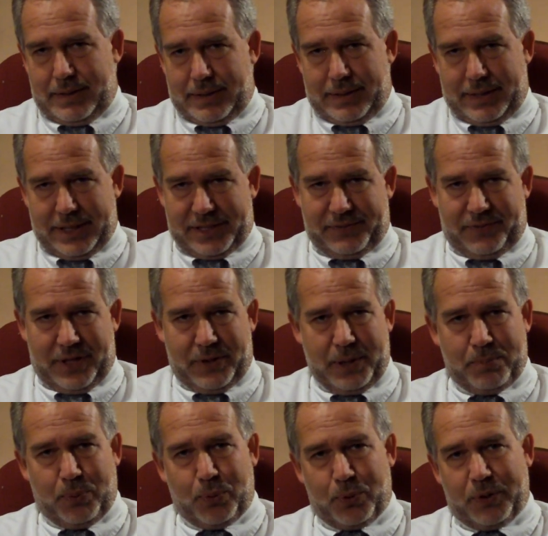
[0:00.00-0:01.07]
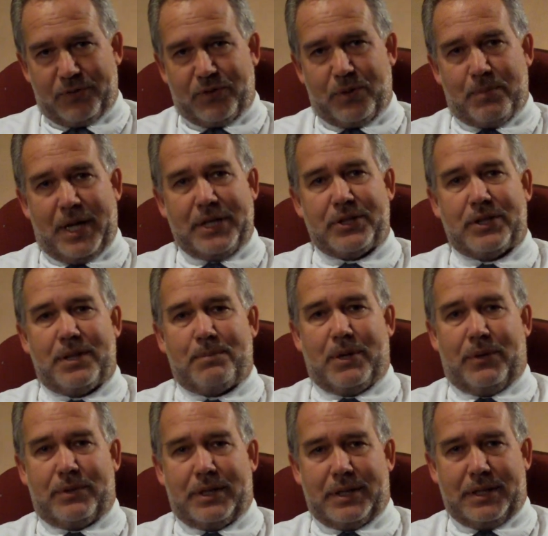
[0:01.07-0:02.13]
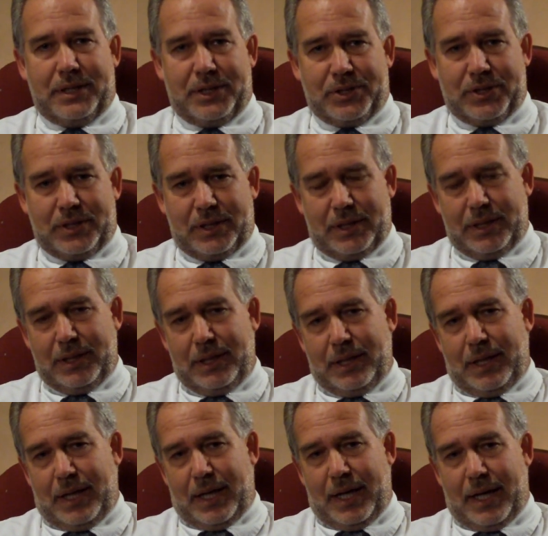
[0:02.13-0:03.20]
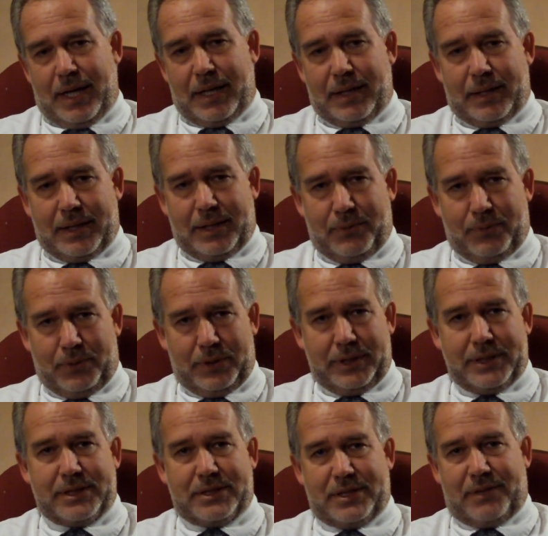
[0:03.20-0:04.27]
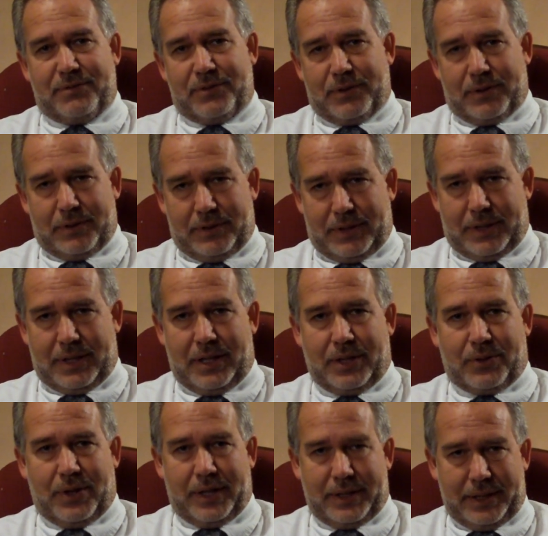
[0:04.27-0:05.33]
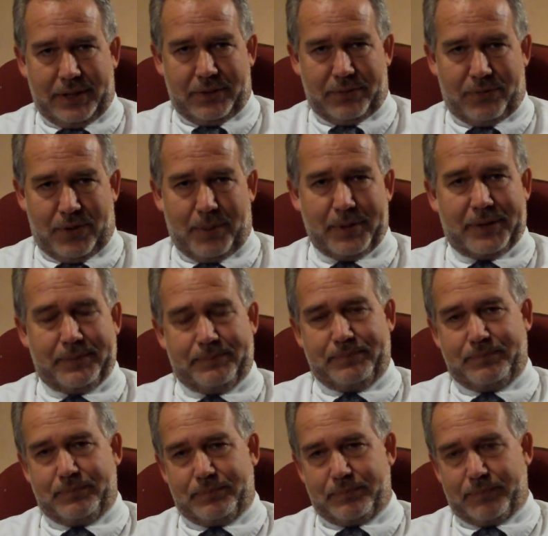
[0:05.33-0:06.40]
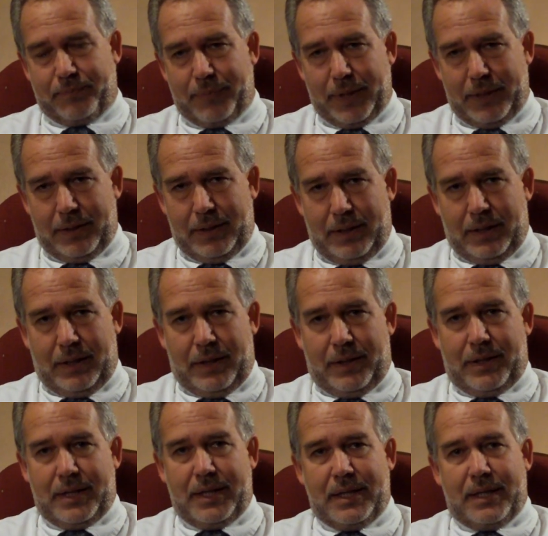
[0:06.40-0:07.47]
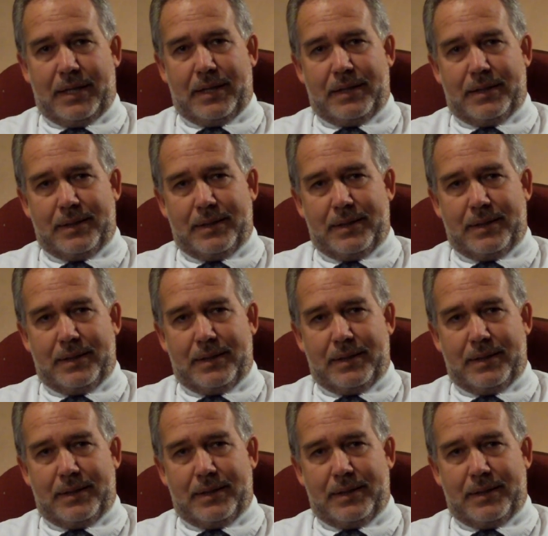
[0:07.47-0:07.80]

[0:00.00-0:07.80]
gets very poor information about the condition and can really suffer a great deal from it. The